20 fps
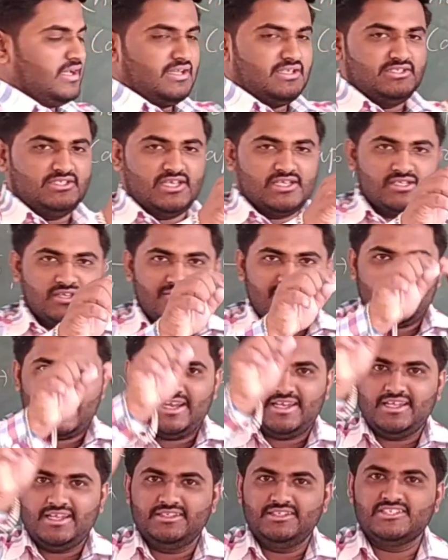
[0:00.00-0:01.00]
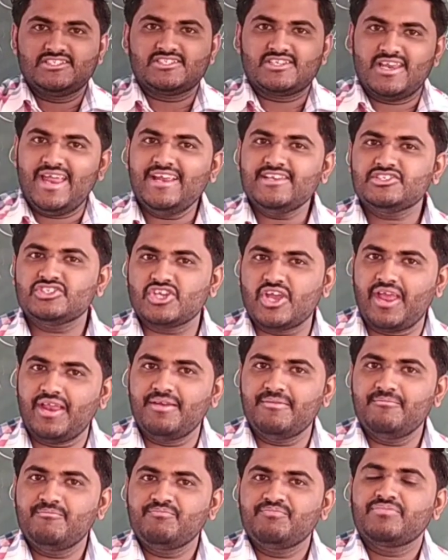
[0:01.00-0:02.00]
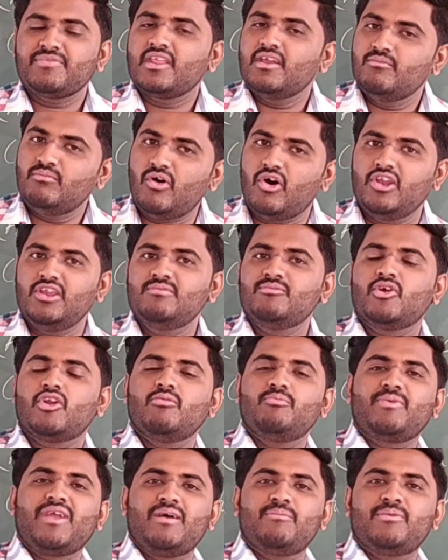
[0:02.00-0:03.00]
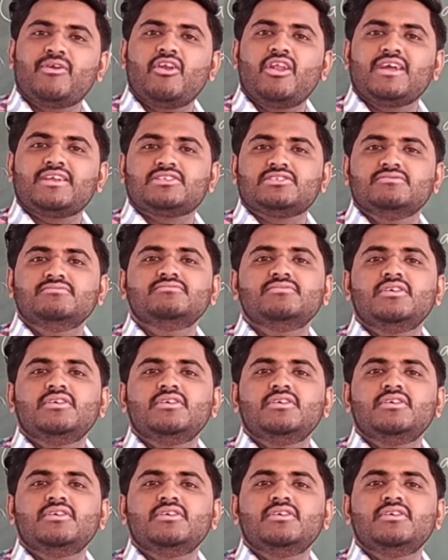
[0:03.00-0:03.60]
Just you are getting the straight chain polymer of caprolactam